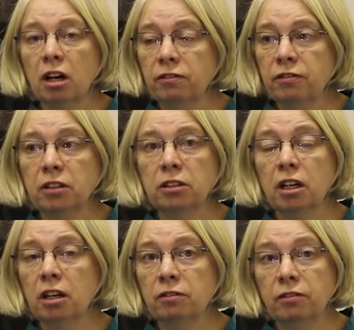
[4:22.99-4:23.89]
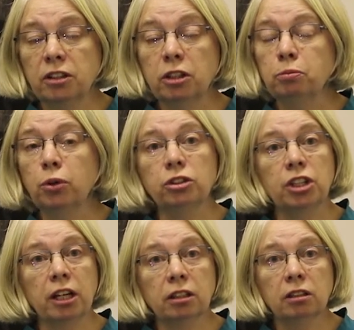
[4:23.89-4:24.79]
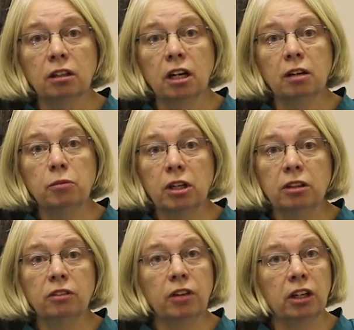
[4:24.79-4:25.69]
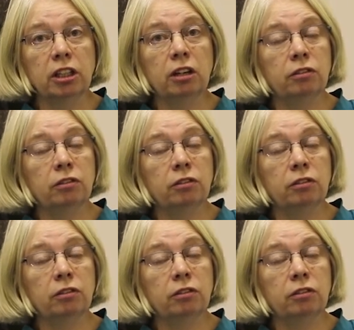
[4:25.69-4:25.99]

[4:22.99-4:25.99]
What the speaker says: funded project in the very near